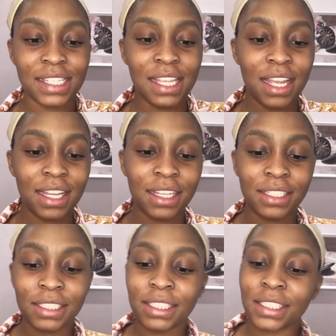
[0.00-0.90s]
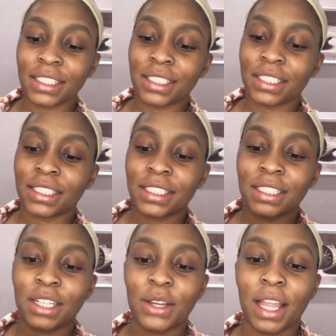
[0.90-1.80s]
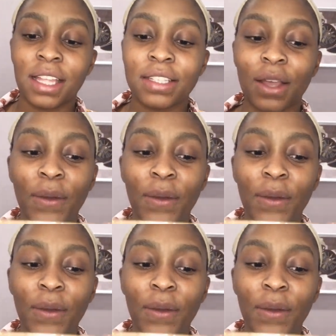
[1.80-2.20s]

Okay, let's go.